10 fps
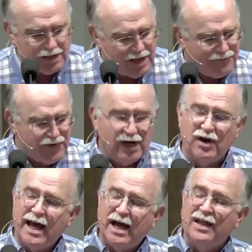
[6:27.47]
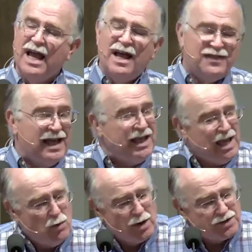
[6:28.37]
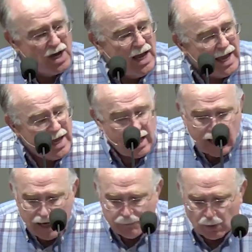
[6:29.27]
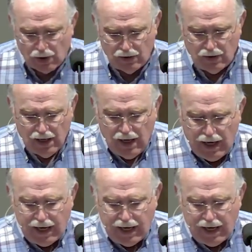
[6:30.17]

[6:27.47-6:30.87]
point he figured out that he was a Hebrew.